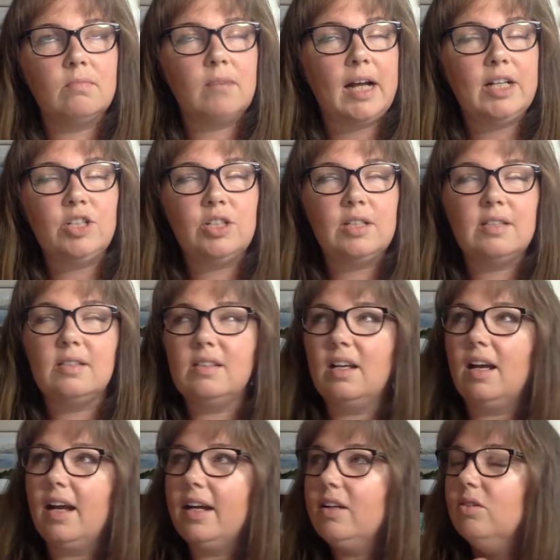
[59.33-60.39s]

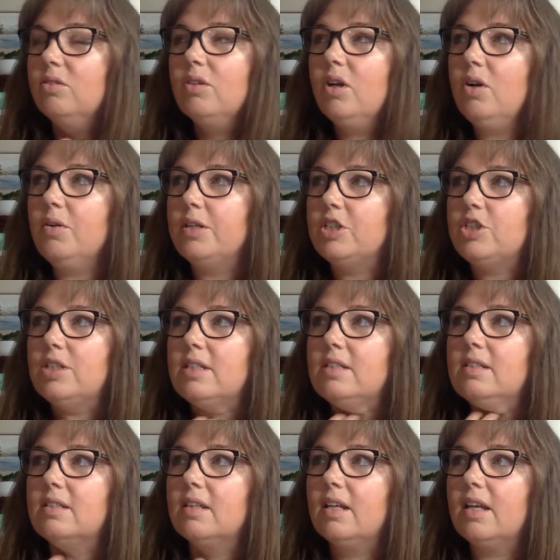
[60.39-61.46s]
I don't know.
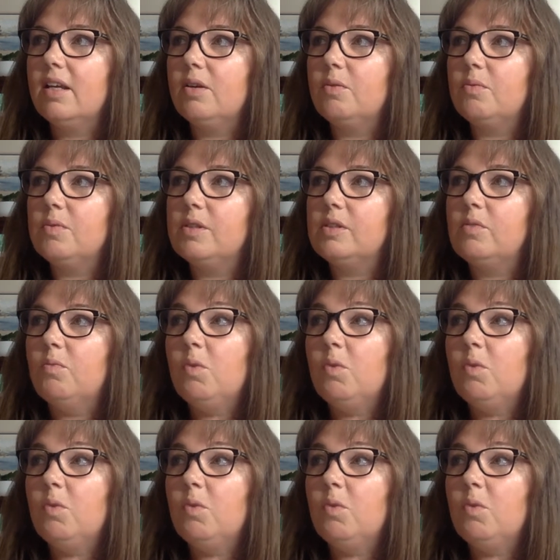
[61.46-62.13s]
It was,